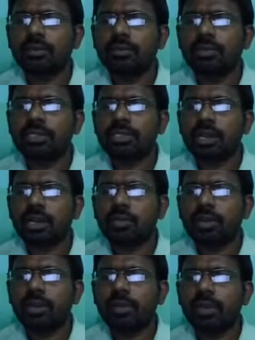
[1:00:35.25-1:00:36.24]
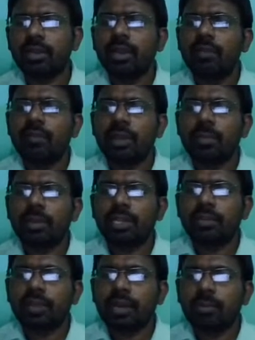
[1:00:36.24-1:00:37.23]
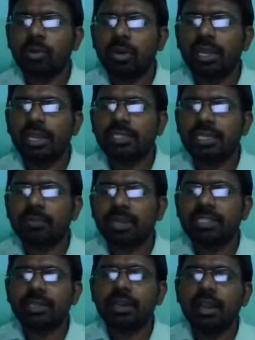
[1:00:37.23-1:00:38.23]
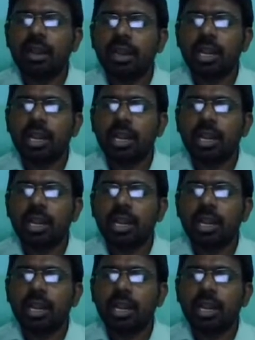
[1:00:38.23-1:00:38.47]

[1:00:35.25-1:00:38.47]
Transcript: Which is occupied by vapor. The vapor only exert pressure.